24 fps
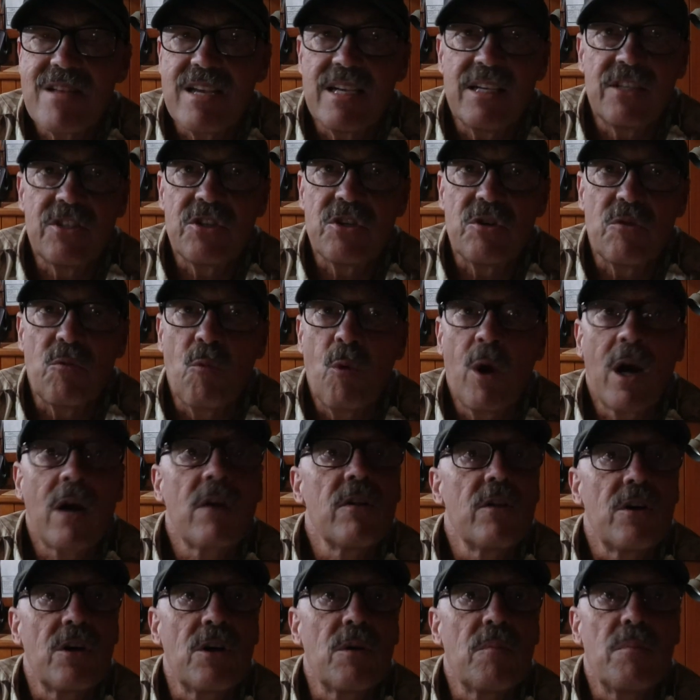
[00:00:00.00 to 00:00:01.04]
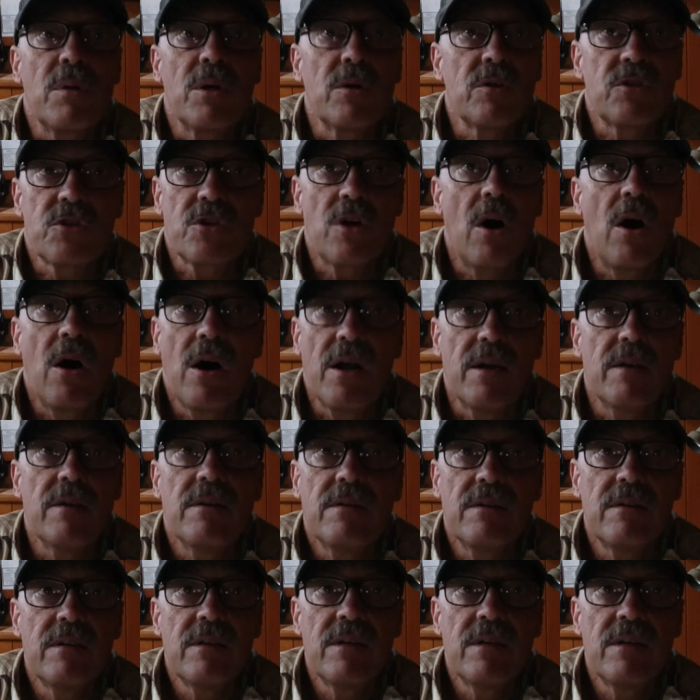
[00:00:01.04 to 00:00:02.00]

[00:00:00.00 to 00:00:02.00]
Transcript: isn't aware that her boat's gone.